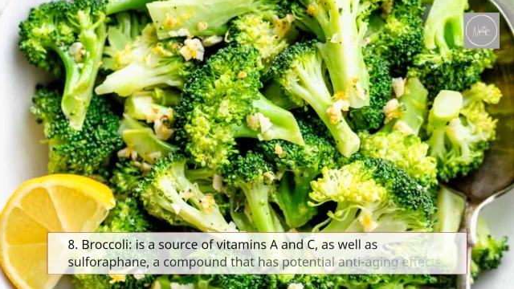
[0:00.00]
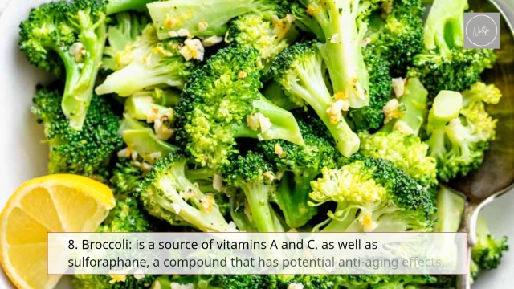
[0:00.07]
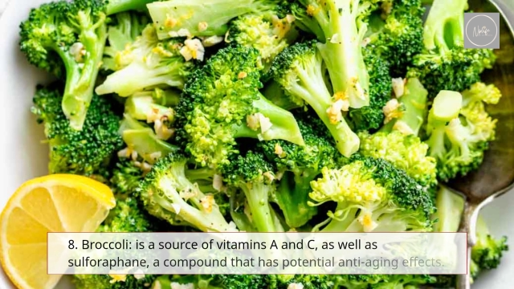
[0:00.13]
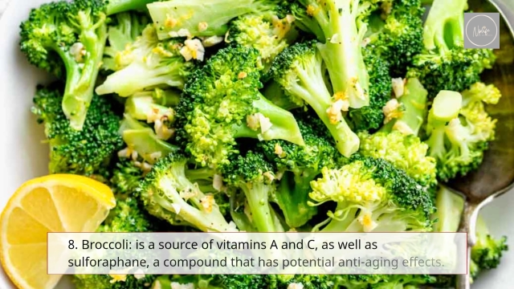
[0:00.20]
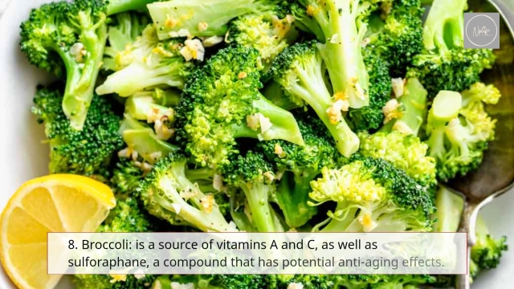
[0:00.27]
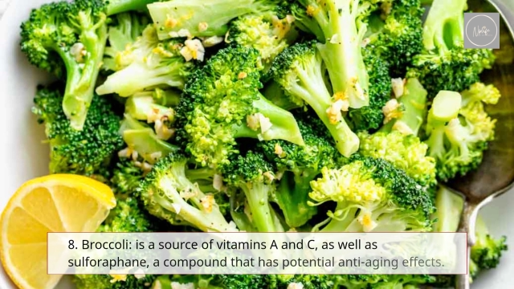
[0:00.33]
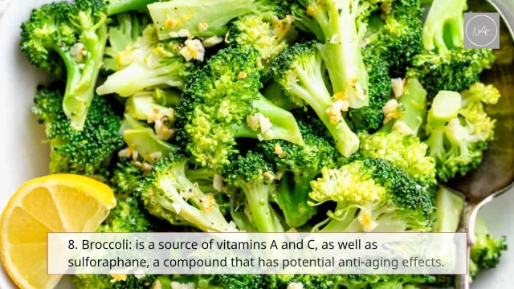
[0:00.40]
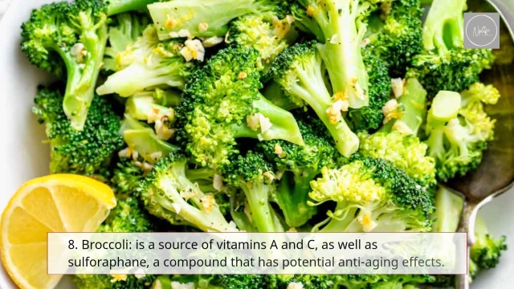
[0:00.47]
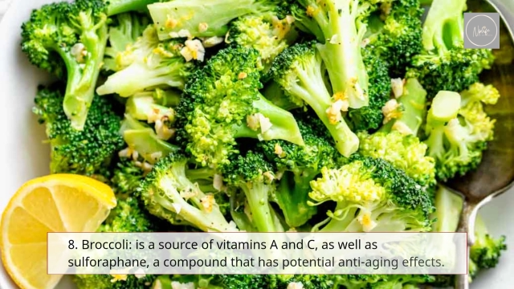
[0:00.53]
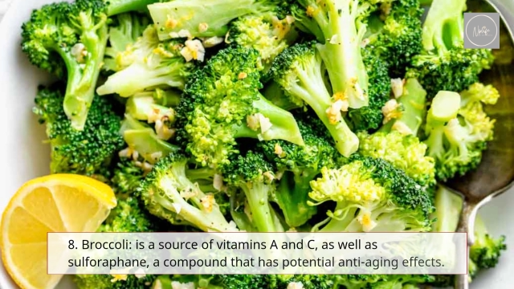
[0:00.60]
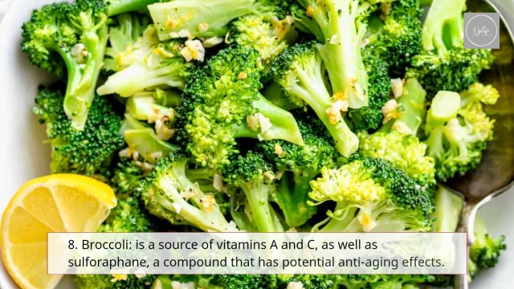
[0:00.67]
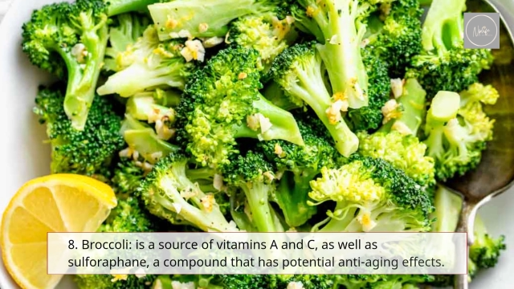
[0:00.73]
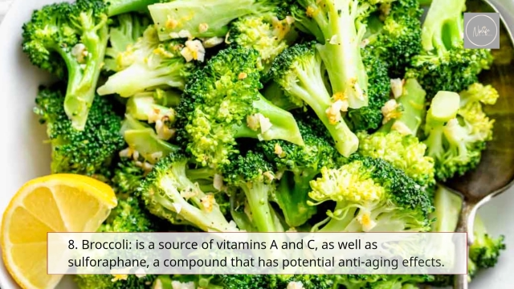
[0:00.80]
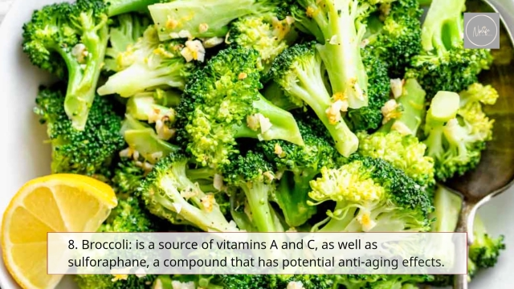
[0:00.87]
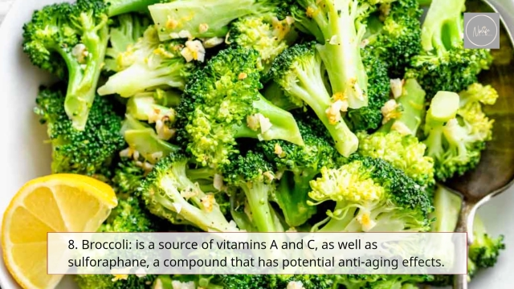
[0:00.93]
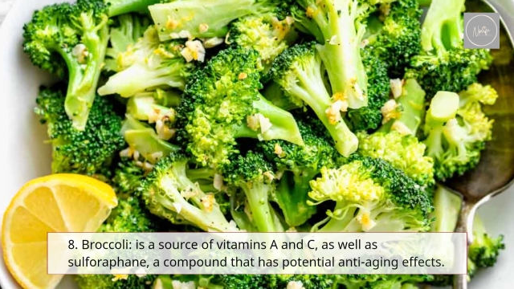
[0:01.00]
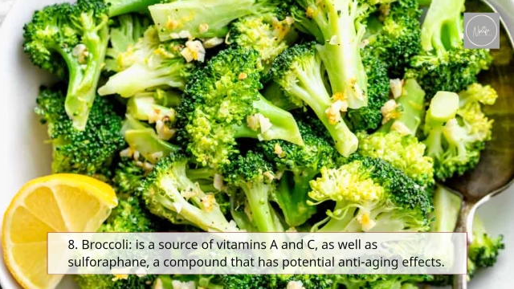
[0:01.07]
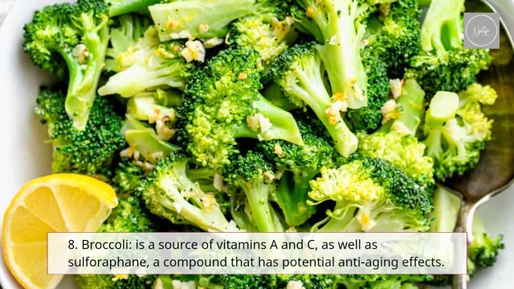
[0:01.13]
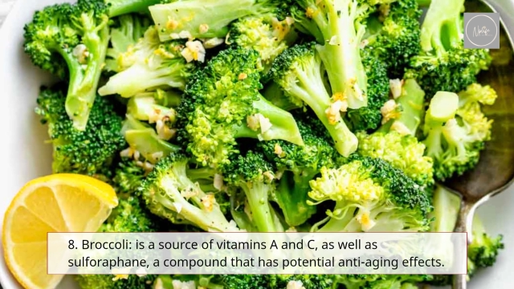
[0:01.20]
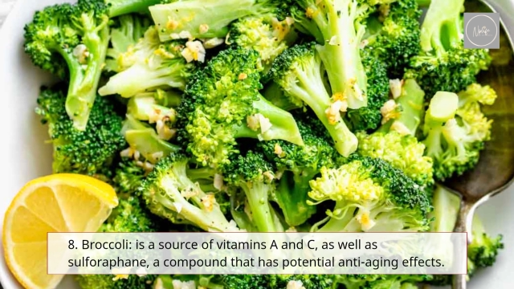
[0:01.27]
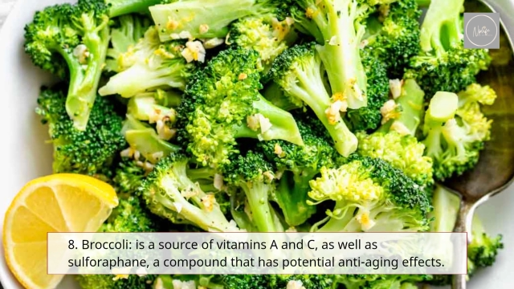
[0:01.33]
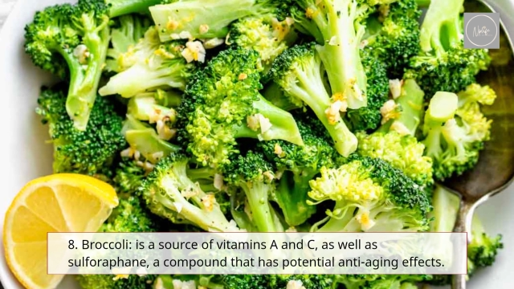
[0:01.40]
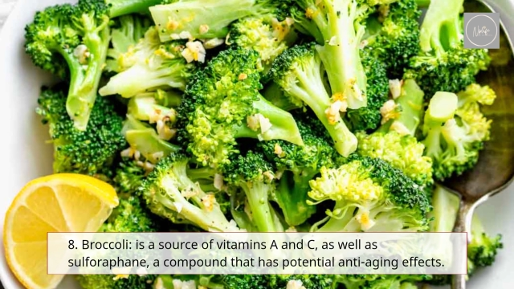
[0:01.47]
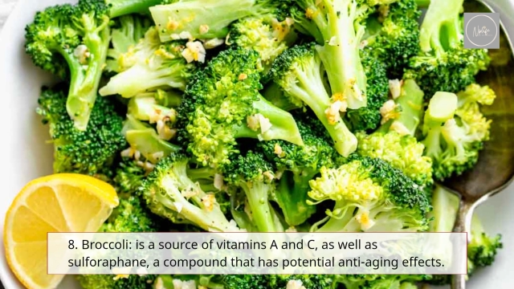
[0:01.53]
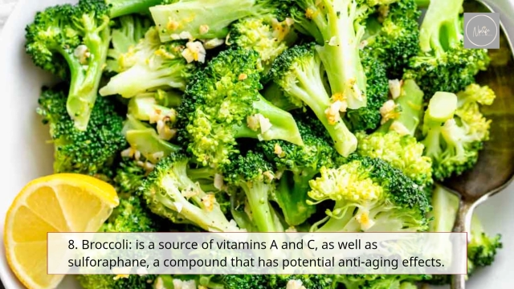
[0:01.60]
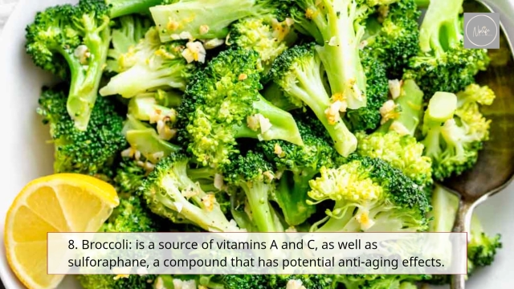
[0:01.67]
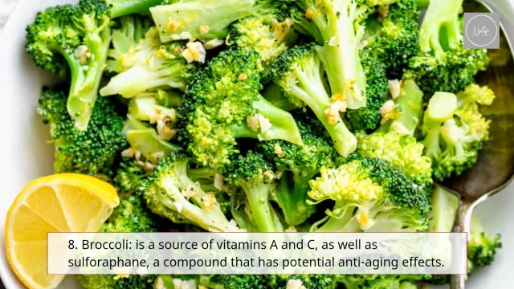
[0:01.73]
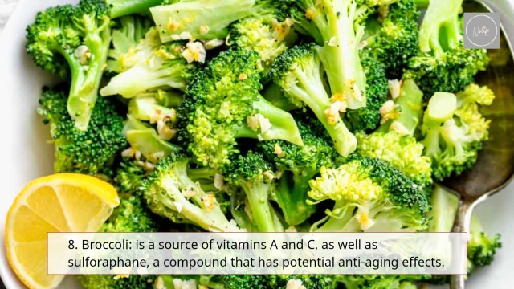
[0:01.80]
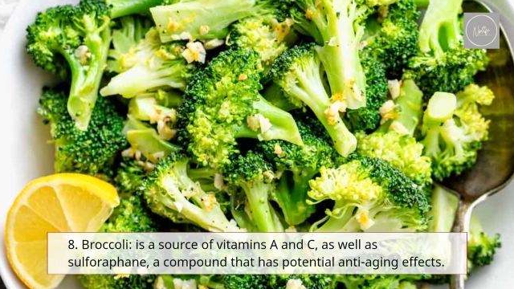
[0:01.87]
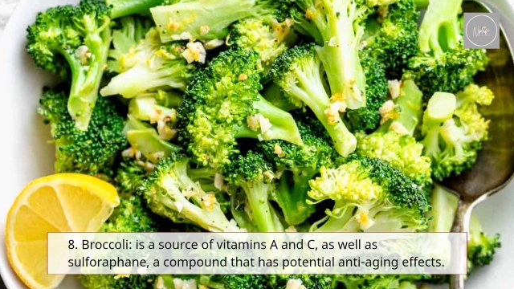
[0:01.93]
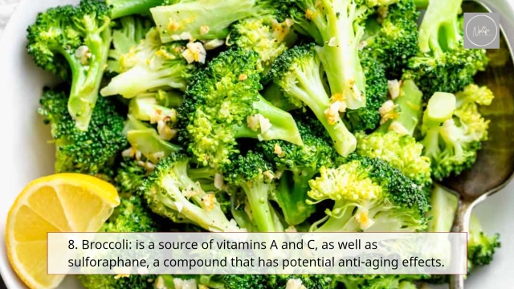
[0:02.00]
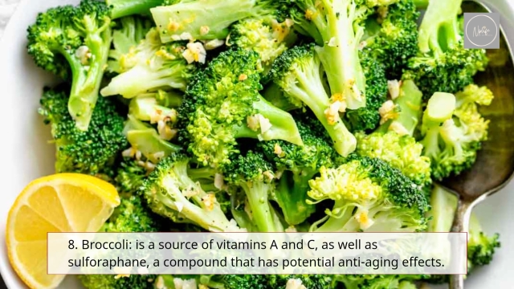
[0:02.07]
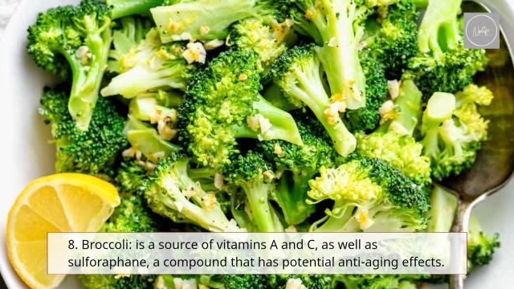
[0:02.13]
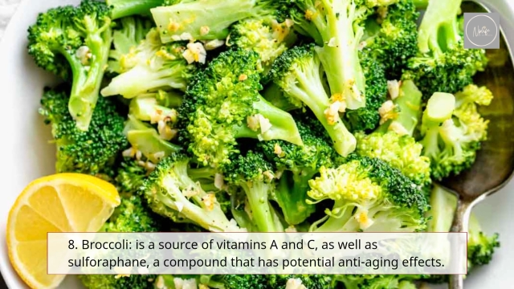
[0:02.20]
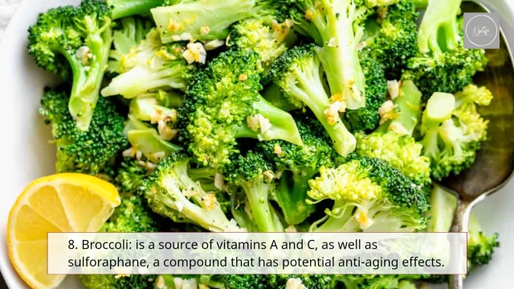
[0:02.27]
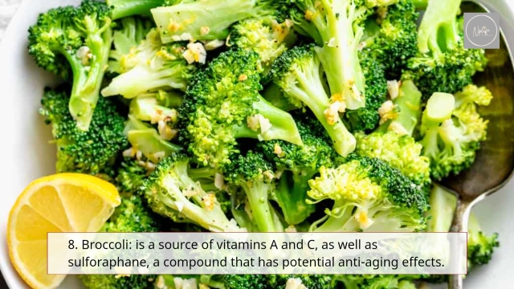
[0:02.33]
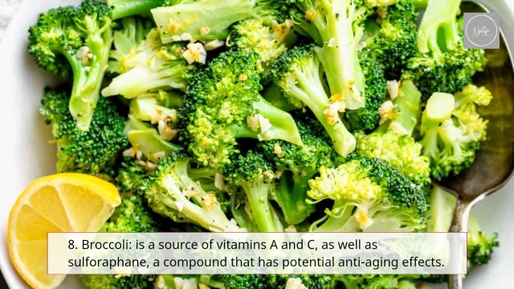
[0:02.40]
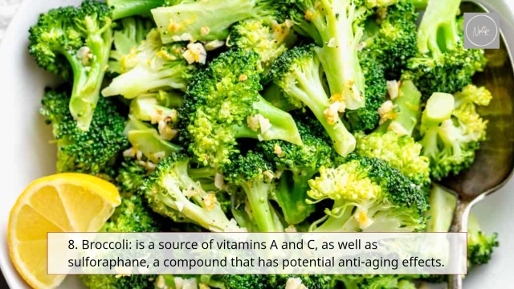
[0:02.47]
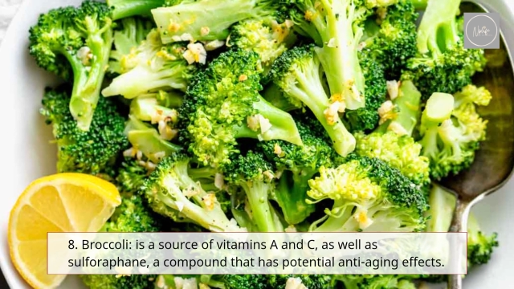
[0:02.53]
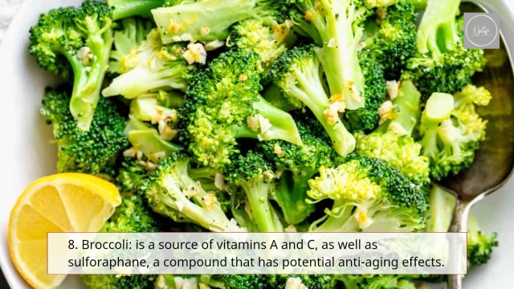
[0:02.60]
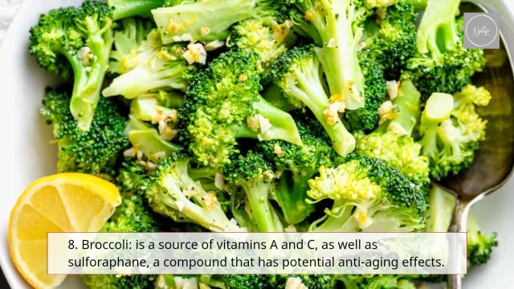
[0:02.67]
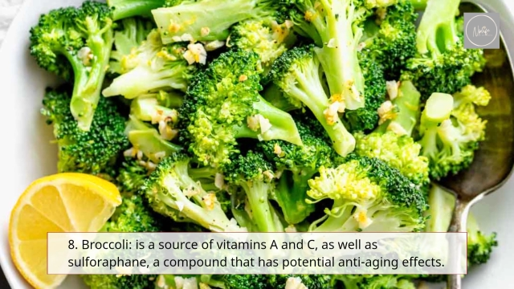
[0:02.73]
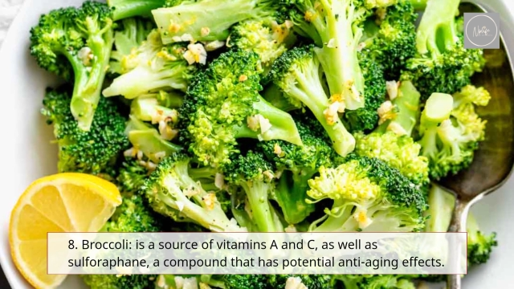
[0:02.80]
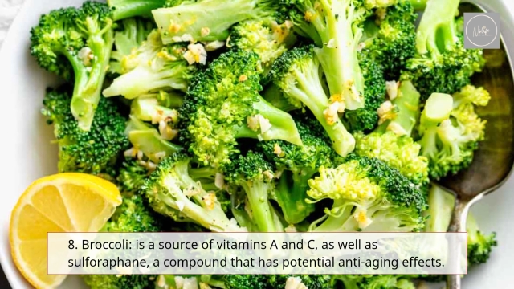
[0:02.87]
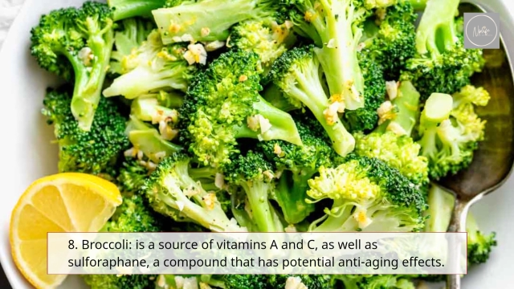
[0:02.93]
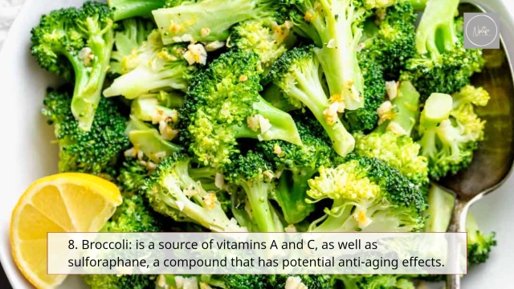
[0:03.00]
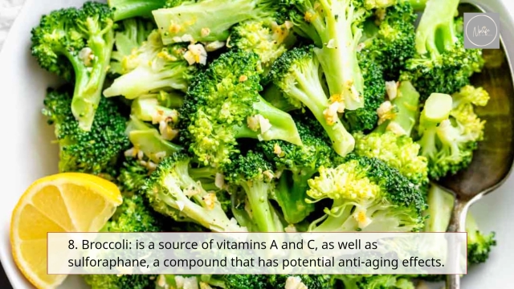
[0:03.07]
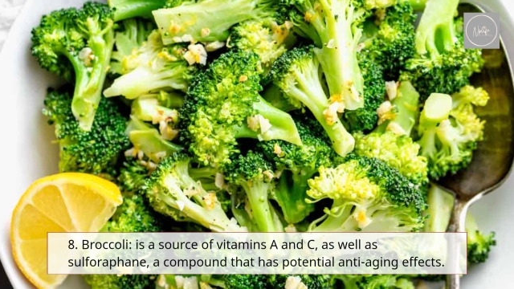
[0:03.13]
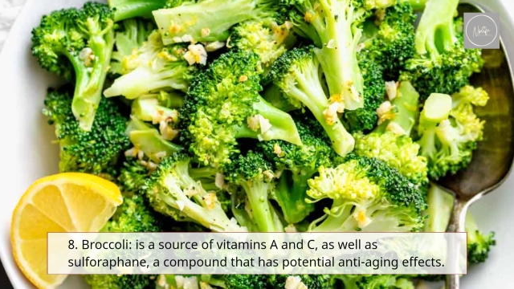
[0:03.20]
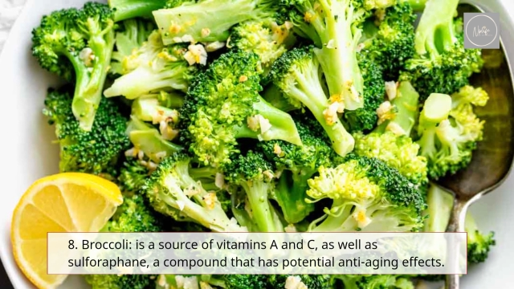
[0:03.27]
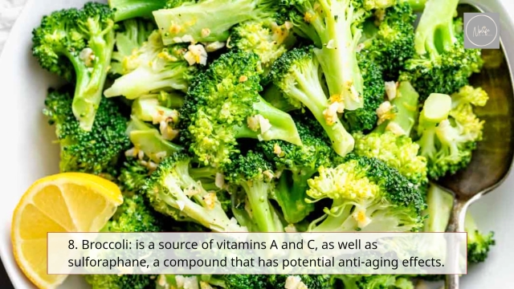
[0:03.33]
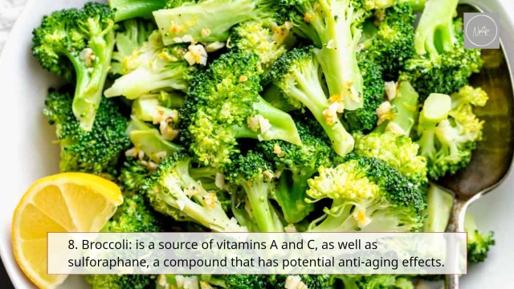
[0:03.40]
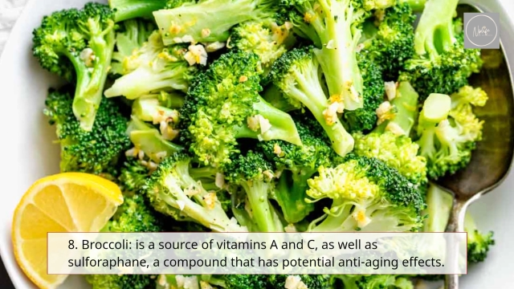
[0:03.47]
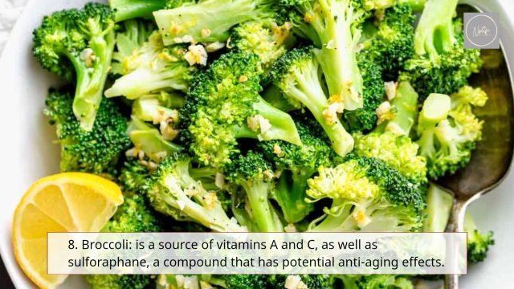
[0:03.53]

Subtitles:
(no speaker visible)